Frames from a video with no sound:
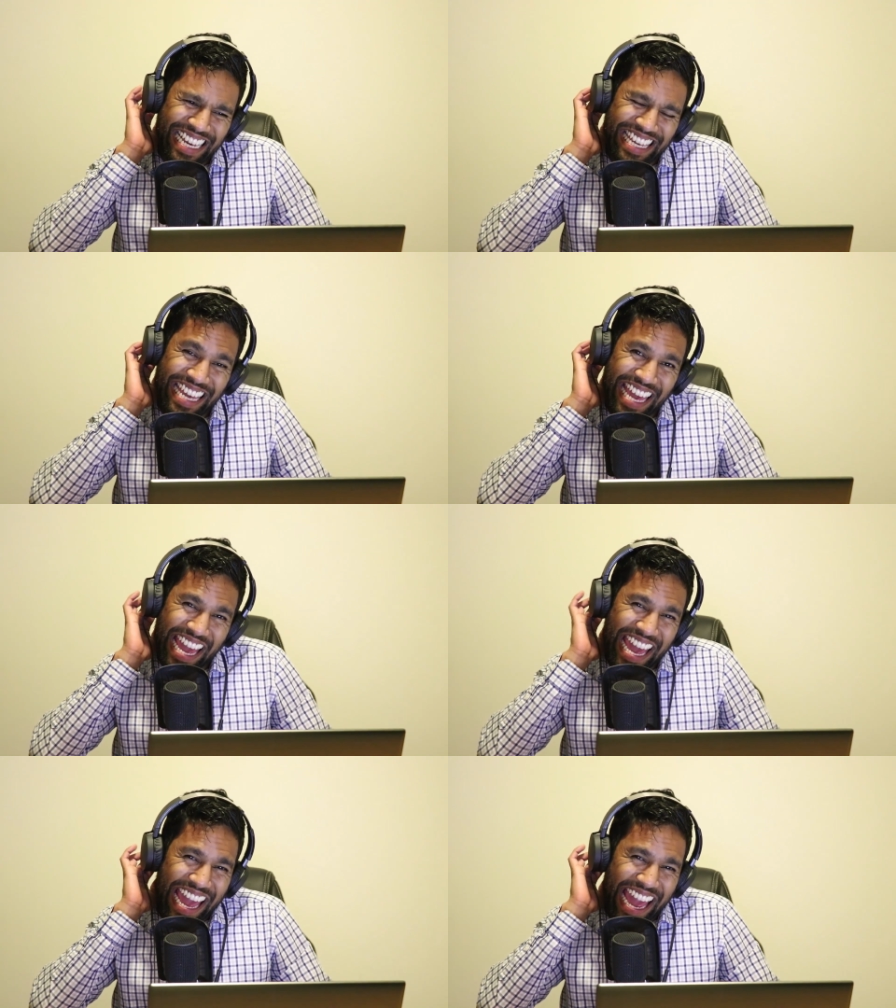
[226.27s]

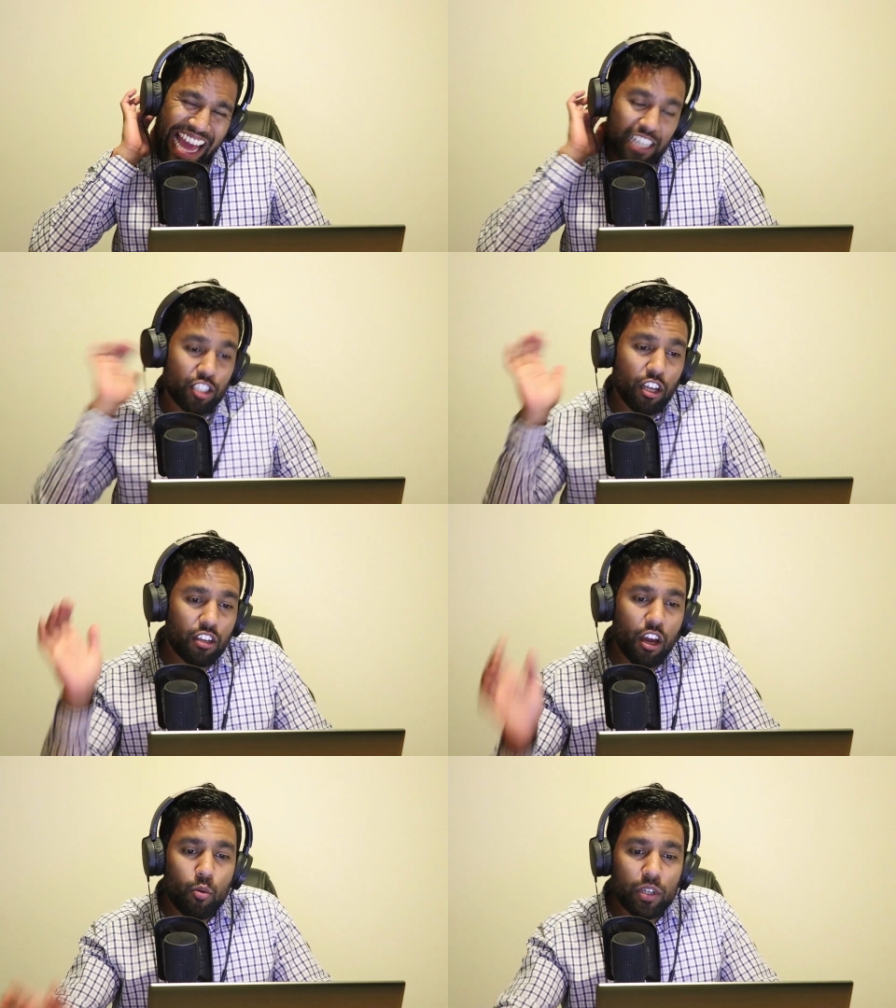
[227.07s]
Yeah, don't
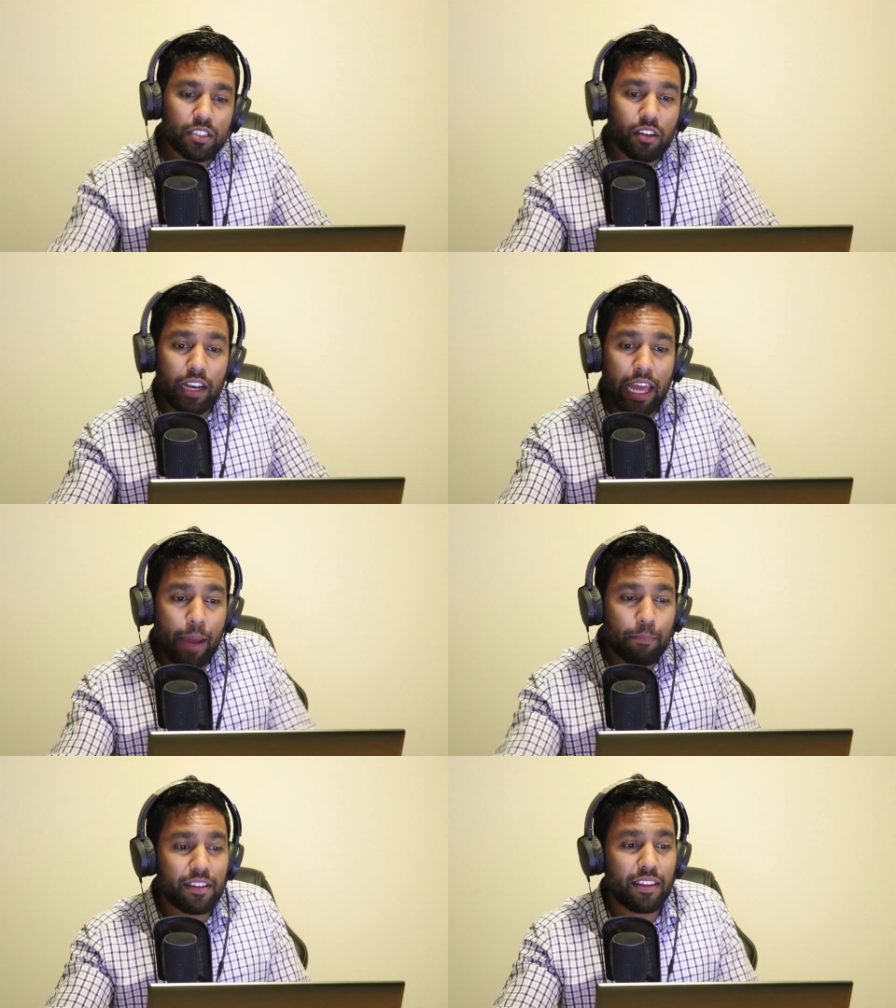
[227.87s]
know what's going to
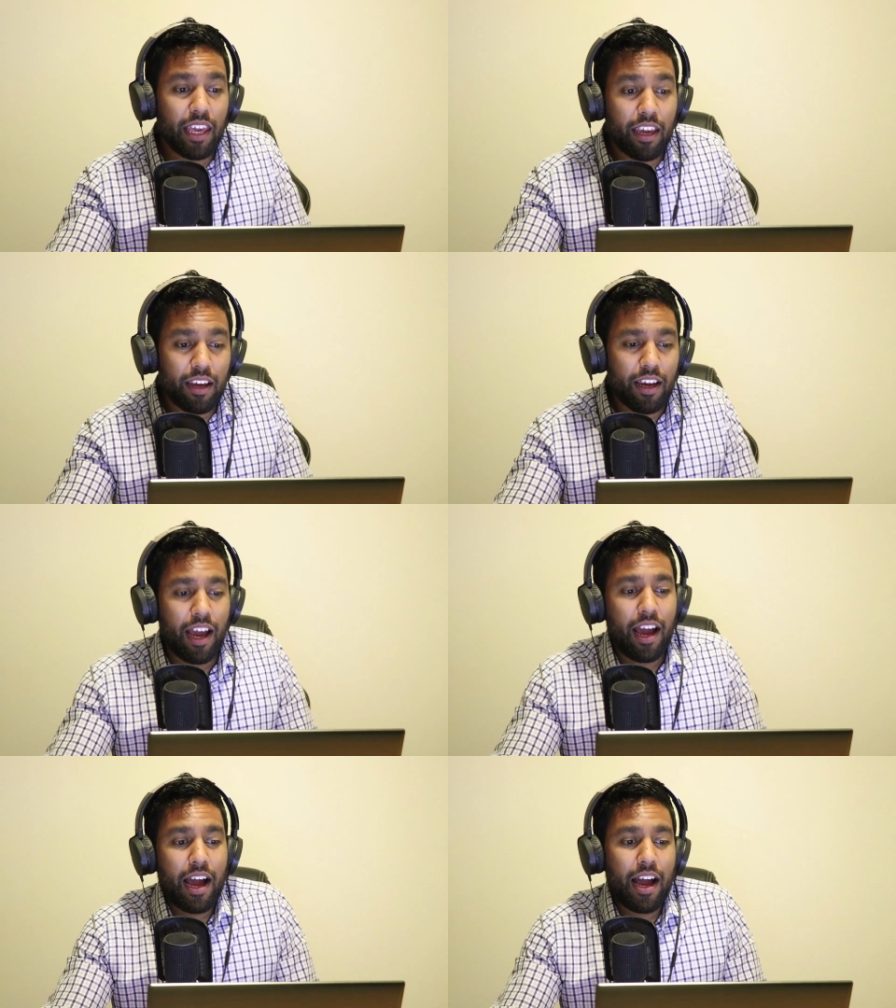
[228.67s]
happen there.
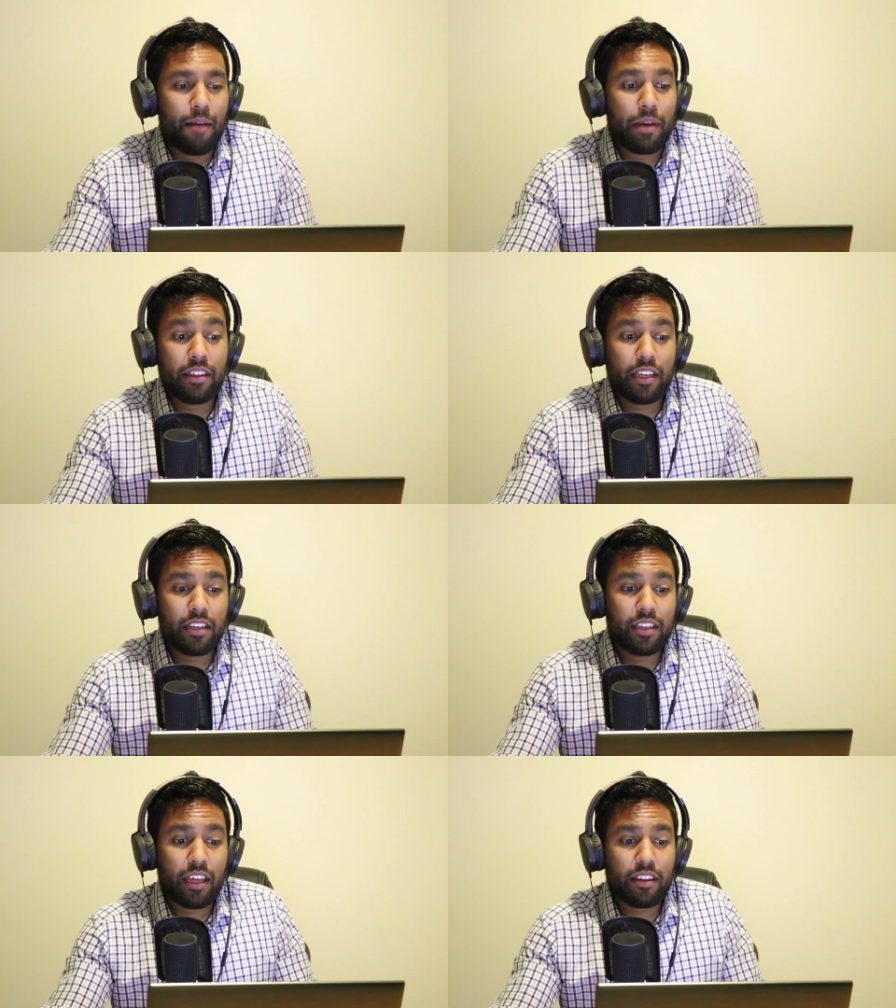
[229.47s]
Um, and
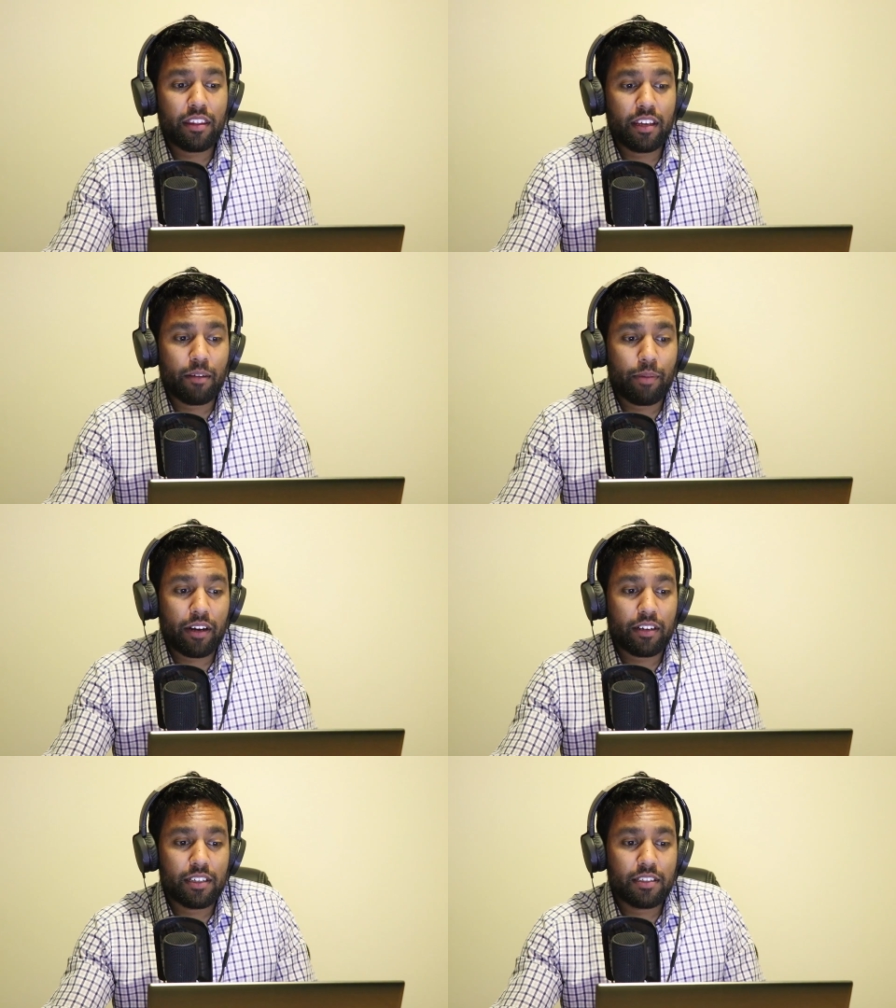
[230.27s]
then the other thing
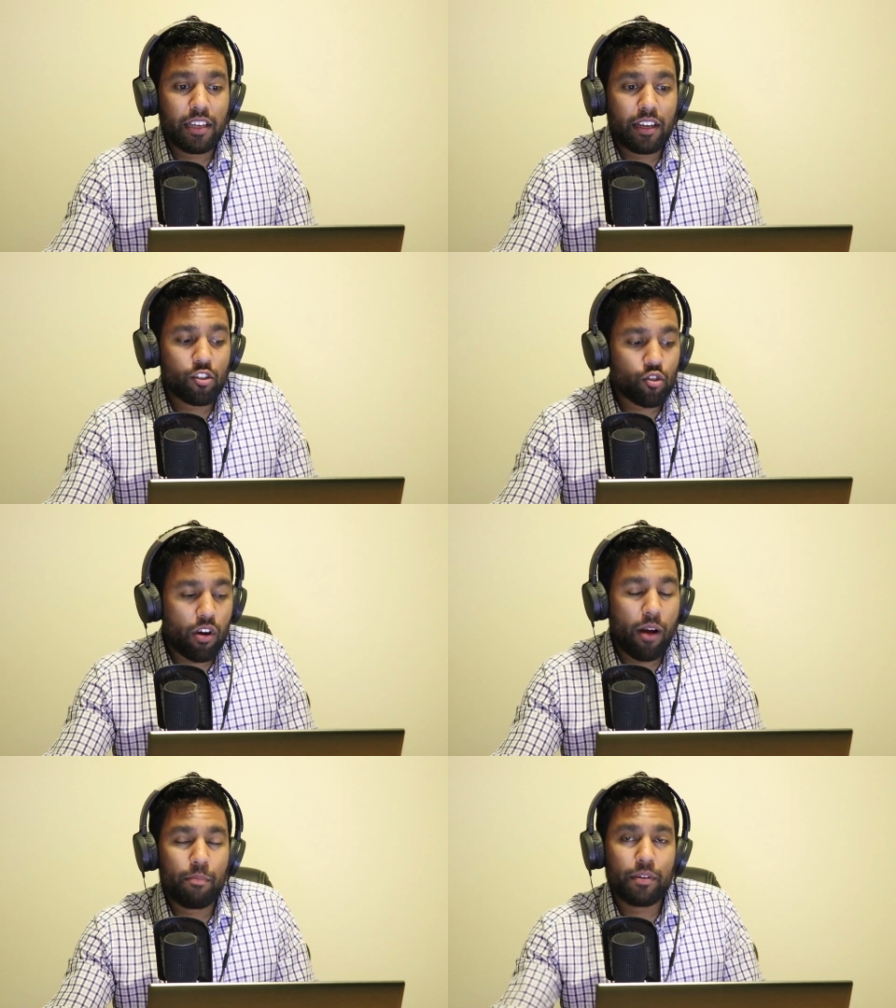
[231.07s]
about it is that
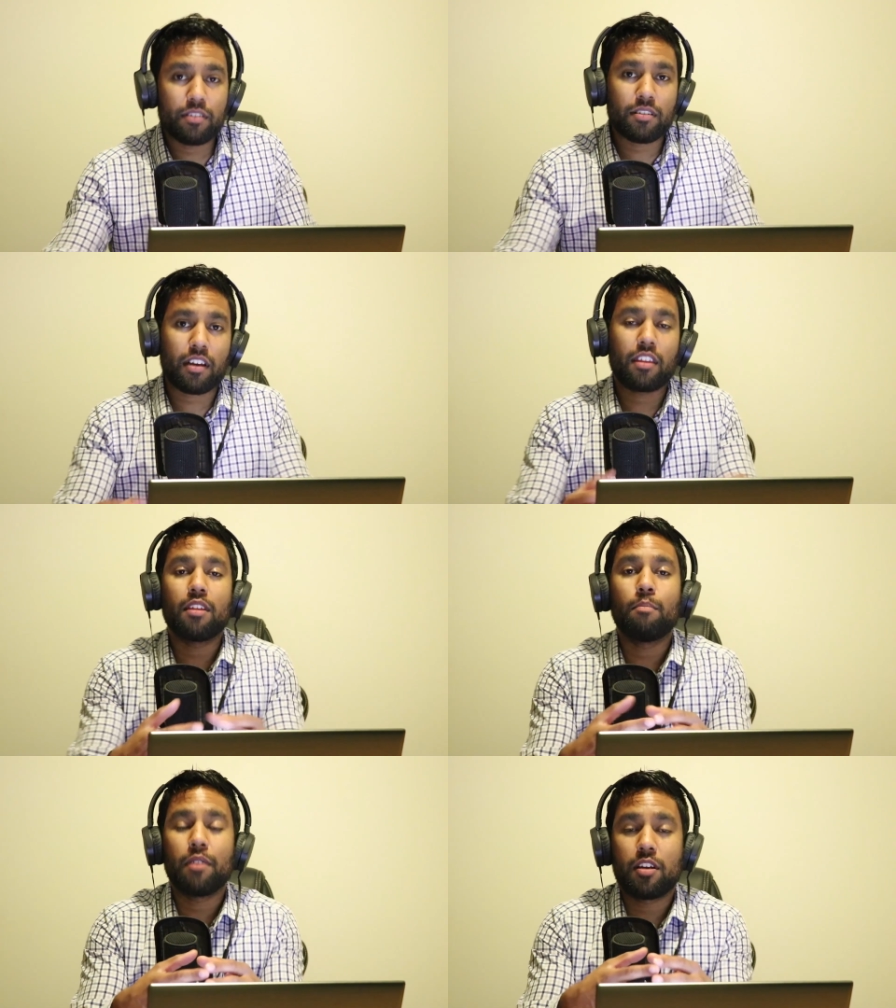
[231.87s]
Trump is like
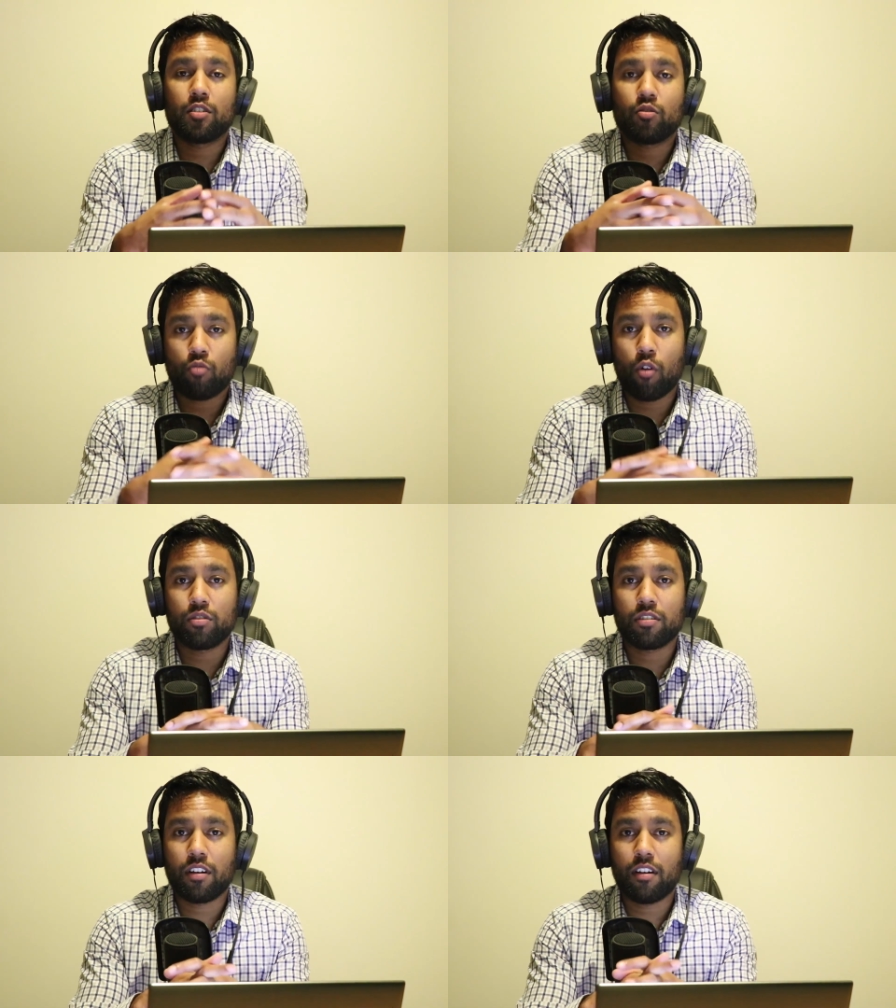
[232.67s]
the biggest
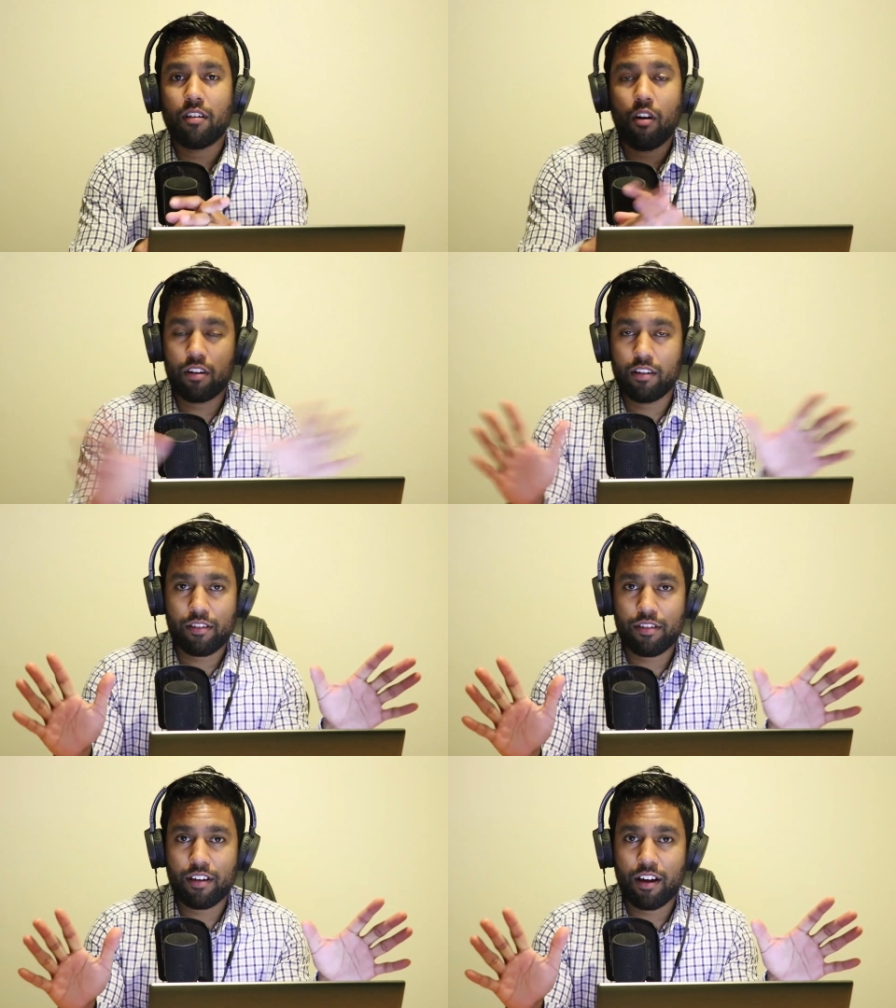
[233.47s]
roaster on
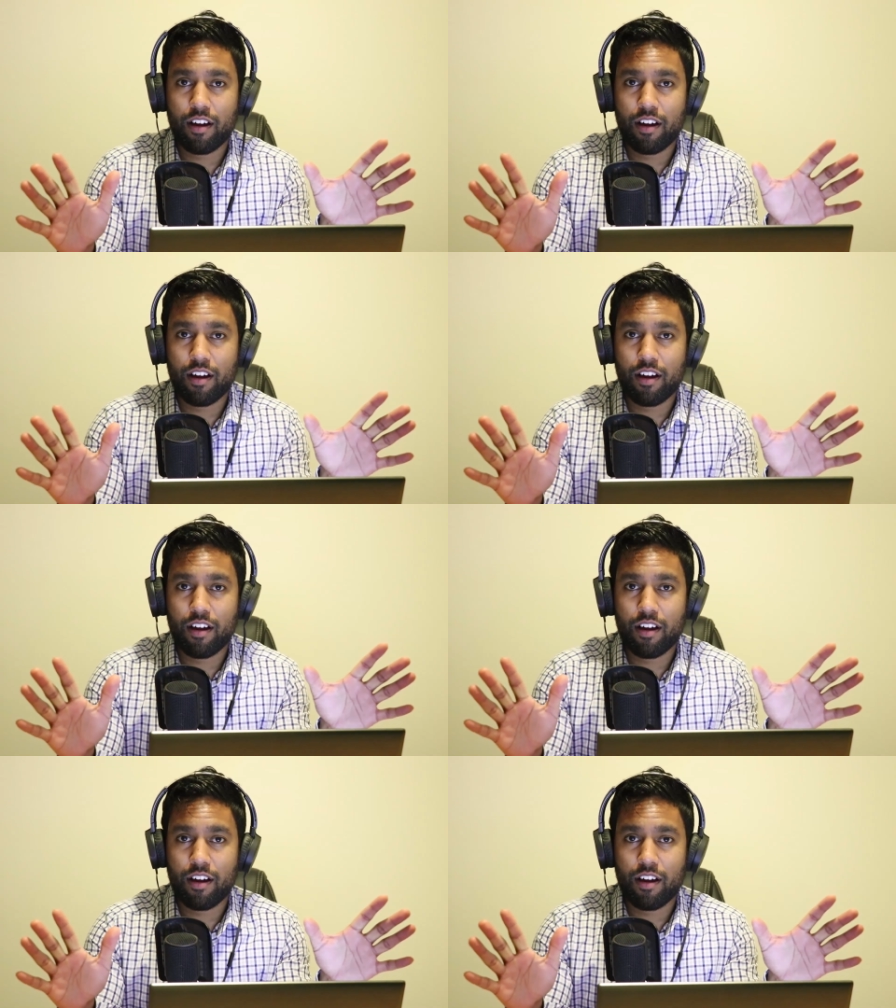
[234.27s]
earth.